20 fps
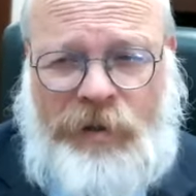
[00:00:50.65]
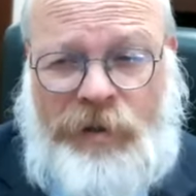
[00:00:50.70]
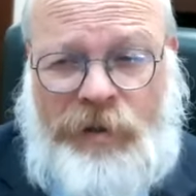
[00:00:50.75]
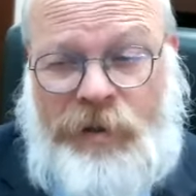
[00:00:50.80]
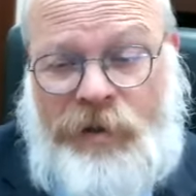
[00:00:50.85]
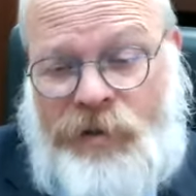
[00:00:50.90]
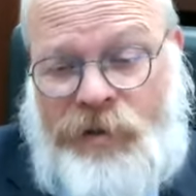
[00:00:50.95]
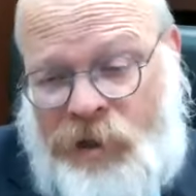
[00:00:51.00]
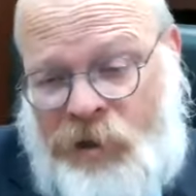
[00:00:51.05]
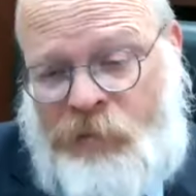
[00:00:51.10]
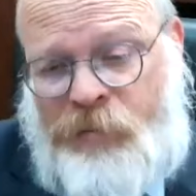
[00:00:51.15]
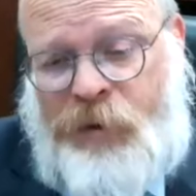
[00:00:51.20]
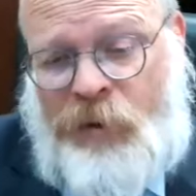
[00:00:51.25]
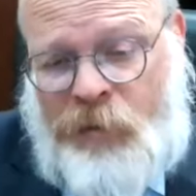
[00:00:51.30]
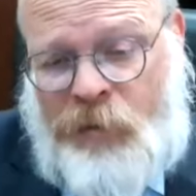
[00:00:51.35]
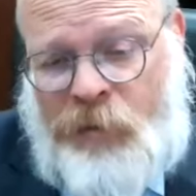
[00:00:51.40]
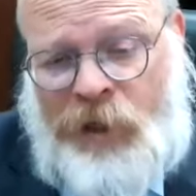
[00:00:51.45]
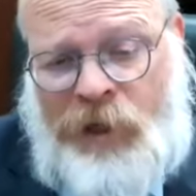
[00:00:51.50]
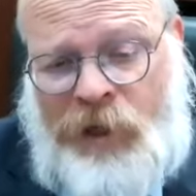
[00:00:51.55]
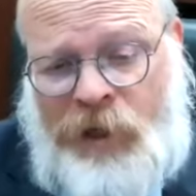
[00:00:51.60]
So the
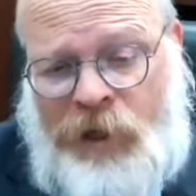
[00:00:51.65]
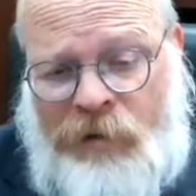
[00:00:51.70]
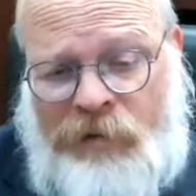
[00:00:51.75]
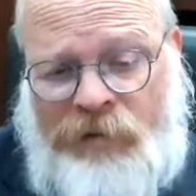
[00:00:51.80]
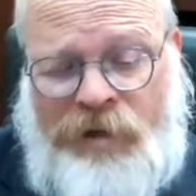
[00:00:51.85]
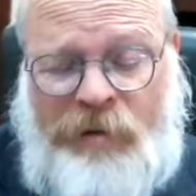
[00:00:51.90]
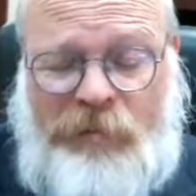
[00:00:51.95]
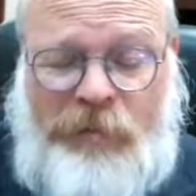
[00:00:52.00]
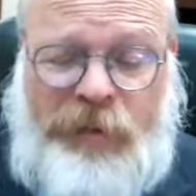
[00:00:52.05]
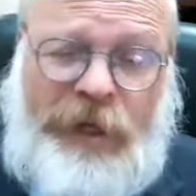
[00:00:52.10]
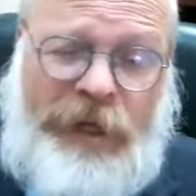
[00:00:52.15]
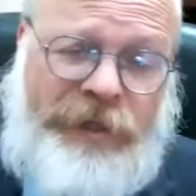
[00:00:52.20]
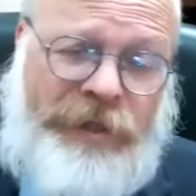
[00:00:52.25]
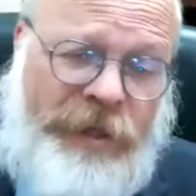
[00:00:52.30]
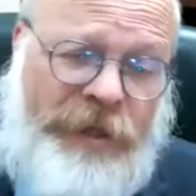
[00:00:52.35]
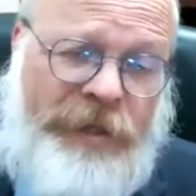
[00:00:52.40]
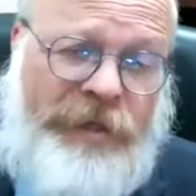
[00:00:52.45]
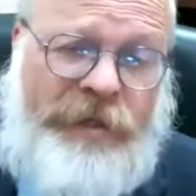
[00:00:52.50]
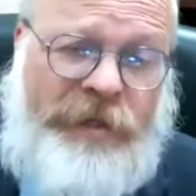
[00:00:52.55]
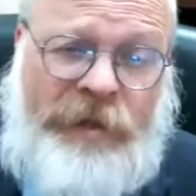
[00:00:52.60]
simple meaning of the
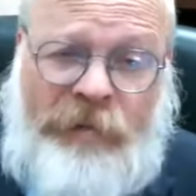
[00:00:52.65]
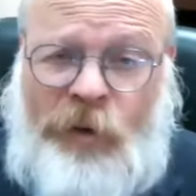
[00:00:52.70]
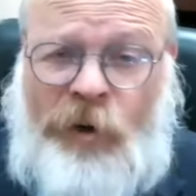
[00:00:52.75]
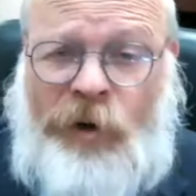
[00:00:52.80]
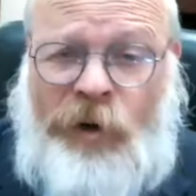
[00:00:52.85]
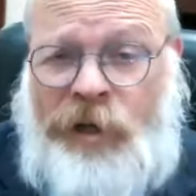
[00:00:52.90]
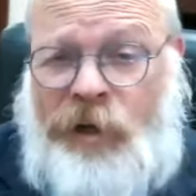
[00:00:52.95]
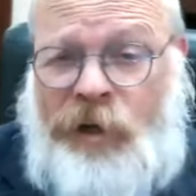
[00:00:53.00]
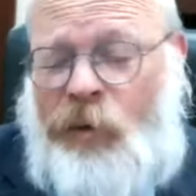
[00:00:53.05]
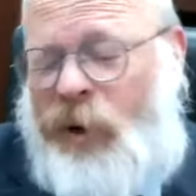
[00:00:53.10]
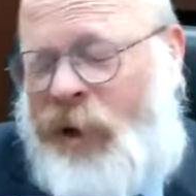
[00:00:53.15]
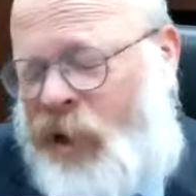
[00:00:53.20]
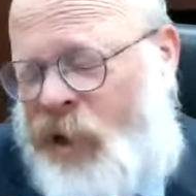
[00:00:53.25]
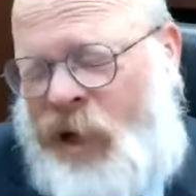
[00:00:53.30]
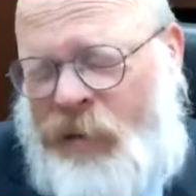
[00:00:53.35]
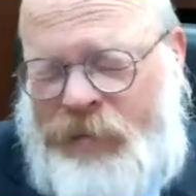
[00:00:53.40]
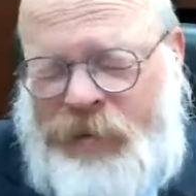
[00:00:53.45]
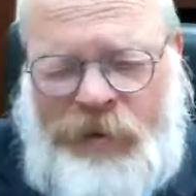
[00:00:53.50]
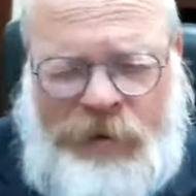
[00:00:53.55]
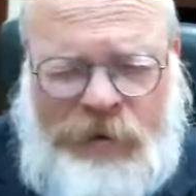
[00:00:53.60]
blessing is in the morning you wake
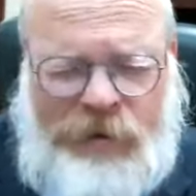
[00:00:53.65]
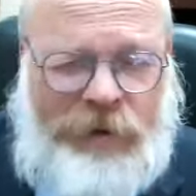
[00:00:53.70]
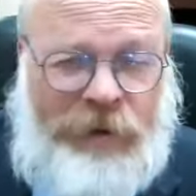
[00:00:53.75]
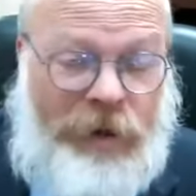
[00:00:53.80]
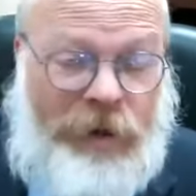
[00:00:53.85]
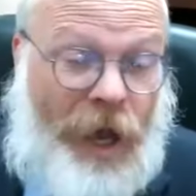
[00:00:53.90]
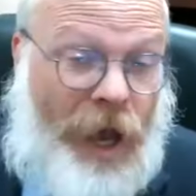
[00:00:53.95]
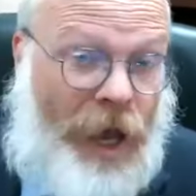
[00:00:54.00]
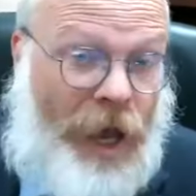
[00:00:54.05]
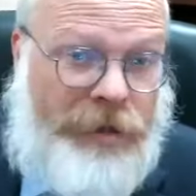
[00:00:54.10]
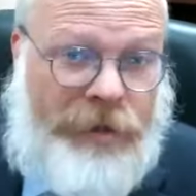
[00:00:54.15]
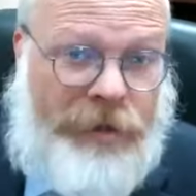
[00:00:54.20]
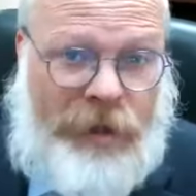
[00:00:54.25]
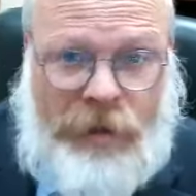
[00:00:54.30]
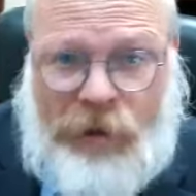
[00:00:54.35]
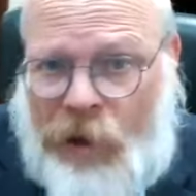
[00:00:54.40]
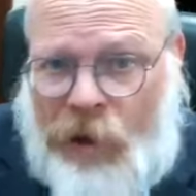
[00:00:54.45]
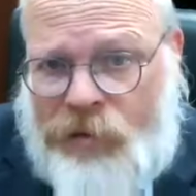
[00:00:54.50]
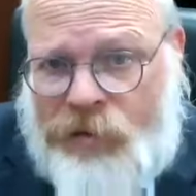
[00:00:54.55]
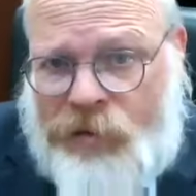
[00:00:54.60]
up, your, your eyes are
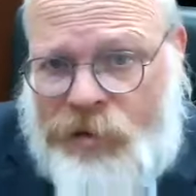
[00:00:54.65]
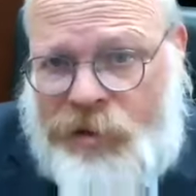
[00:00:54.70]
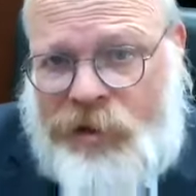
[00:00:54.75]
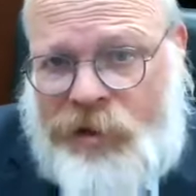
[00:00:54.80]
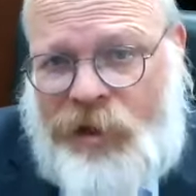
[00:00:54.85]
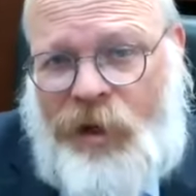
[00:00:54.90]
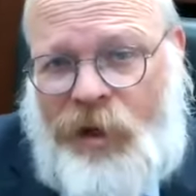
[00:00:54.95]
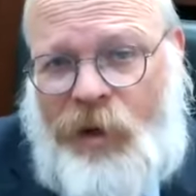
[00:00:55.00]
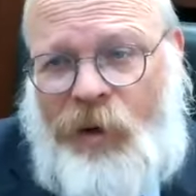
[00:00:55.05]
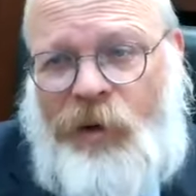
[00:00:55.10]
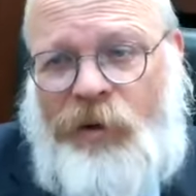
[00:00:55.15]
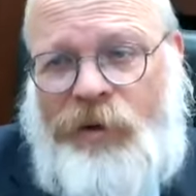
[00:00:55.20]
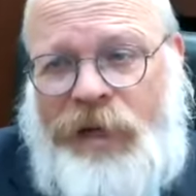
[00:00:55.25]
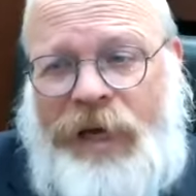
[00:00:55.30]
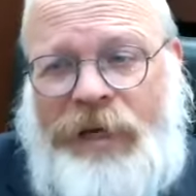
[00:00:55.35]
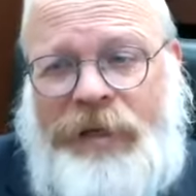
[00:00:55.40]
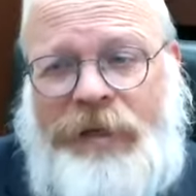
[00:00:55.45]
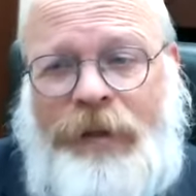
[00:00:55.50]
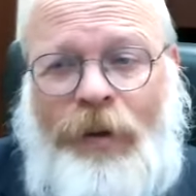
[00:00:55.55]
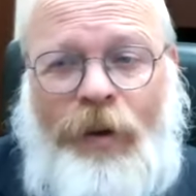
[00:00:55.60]
closed all
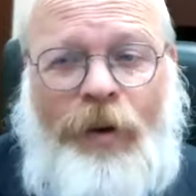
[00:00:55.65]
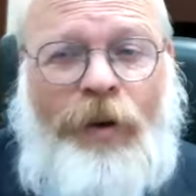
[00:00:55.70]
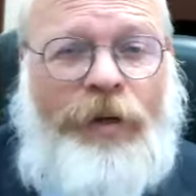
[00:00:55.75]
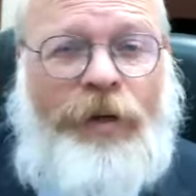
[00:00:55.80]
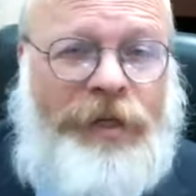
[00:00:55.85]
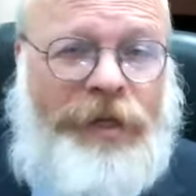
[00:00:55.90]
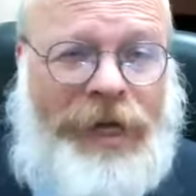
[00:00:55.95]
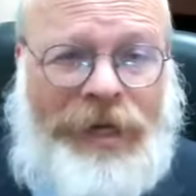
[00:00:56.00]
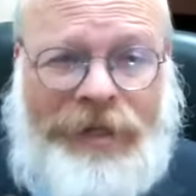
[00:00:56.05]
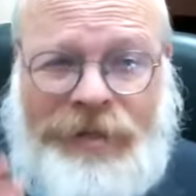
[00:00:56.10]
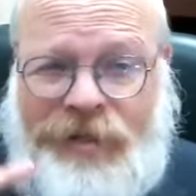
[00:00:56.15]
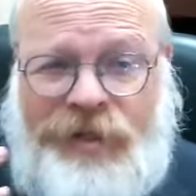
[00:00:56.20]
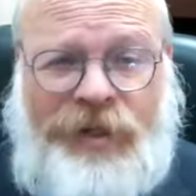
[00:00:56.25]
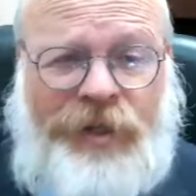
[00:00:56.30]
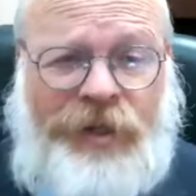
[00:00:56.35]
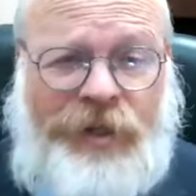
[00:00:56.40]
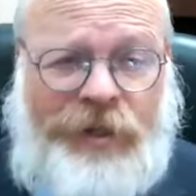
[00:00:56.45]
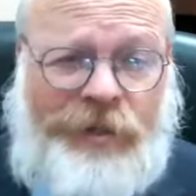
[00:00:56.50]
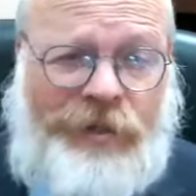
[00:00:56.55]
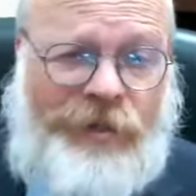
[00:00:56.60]
night long, you're not
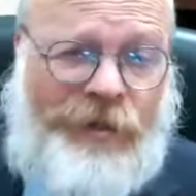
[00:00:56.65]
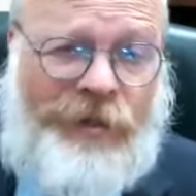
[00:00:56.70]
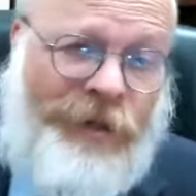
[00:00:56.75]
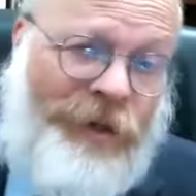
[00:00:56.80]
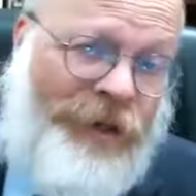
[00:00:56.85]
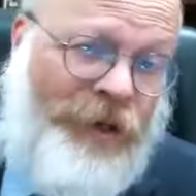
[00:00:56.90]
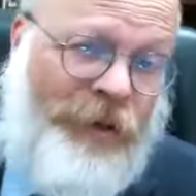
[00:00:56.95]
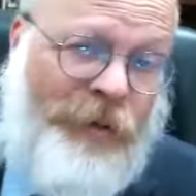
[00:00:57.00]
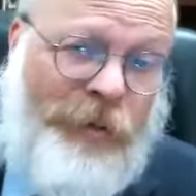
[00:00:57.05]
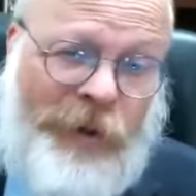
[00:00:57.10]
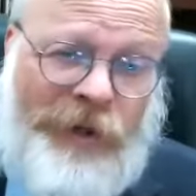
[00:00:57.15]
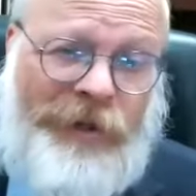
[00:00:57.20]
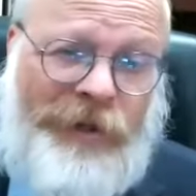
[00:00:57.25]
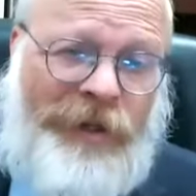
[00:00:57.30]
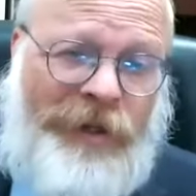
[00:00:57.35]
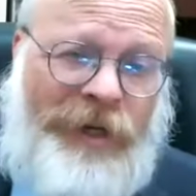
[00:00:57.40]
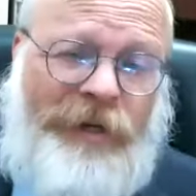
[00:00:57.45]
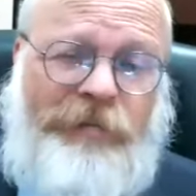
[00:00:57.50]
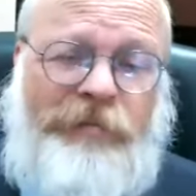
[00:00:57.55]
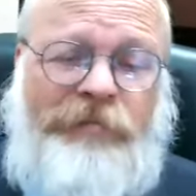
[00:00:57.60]
seeing, so you're a little
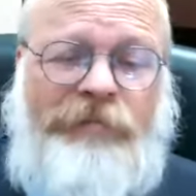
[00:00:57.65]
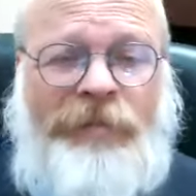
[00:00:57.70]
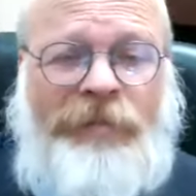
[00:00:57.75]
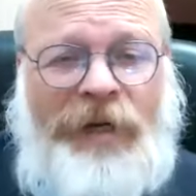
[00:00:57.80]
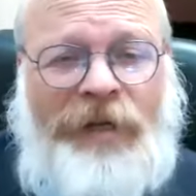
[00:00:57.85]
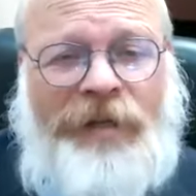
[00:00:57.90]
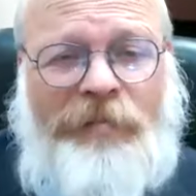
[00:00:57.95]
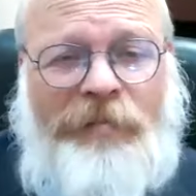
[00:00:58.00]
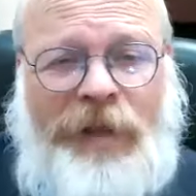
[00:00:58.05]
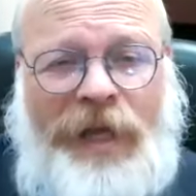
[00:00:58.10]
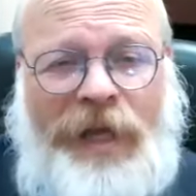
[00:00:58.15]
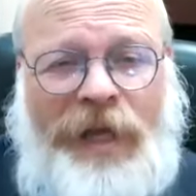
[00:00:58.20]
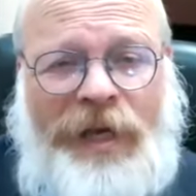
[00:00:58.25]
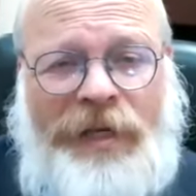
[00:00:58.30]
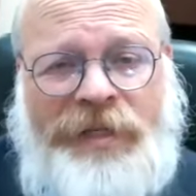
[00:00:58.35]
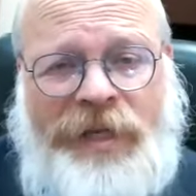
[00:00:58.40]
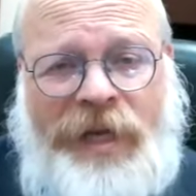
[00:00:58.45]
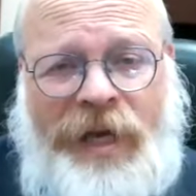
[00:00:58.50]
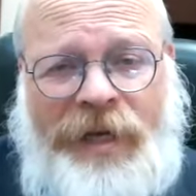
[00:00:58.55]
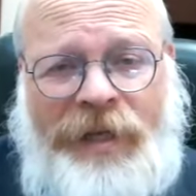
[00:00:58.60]
bit like on the
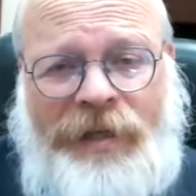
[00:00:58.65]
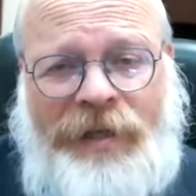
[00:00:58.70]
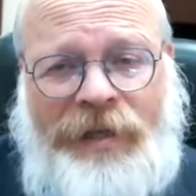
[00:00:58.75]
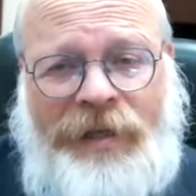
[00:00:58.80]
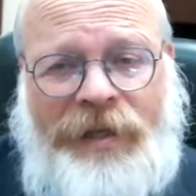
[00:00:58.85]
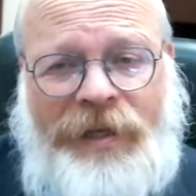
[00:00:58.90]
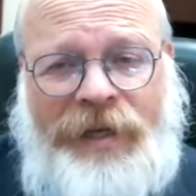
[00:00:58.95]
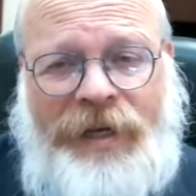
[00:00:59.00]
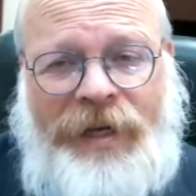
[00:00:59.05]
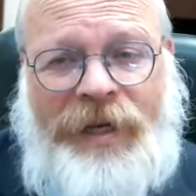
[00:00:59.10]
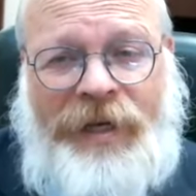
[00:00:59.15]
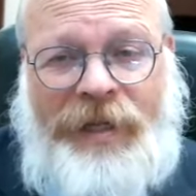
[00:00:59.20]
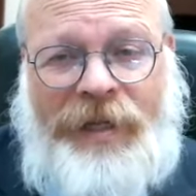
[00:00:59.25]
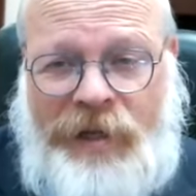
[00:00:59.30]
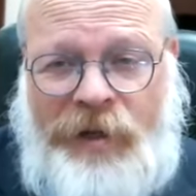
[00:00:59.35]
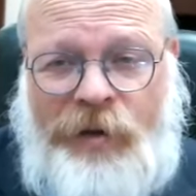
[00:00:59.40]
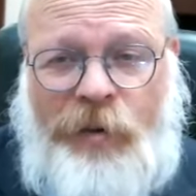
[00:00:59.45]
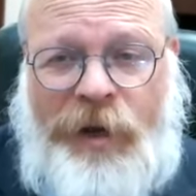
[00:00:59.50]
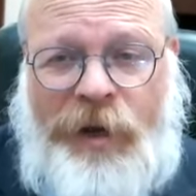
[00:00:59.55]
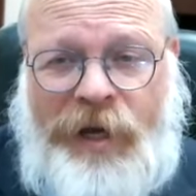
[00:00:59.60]
blind side
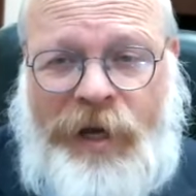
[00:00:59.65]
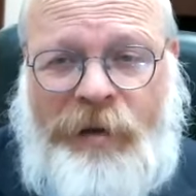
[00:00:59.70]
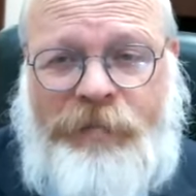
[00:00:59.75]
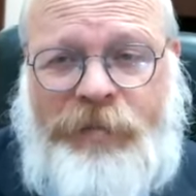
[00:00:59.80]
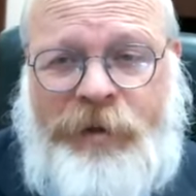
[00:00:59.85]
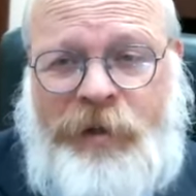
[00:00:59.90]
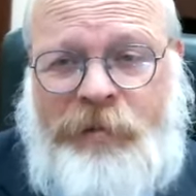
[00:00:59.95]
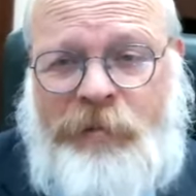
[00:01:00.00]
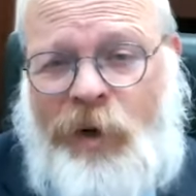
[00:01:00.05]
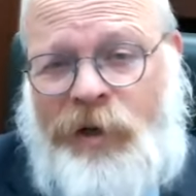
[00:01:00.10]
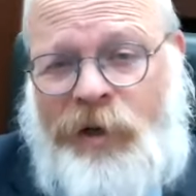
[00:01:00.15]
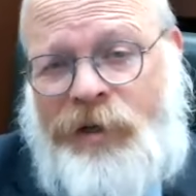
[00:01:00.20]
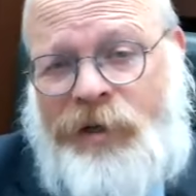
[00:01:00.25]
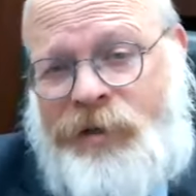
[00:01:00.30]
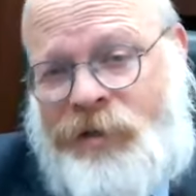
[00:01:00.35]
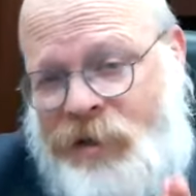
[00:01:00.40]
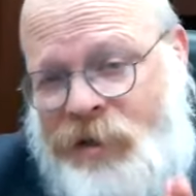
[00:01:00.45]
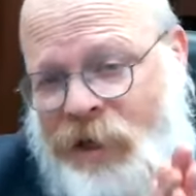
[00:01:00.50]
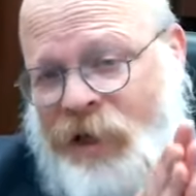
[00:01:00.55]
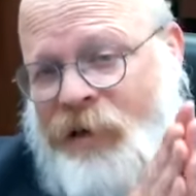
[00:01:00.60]
then you wake up in the morning, you
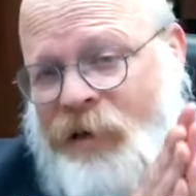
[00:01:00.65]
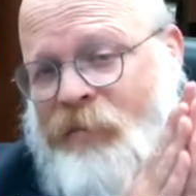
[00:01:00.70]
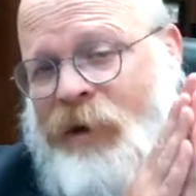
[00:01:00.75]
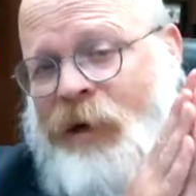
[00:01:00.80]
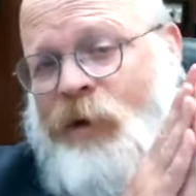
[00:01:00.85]
say,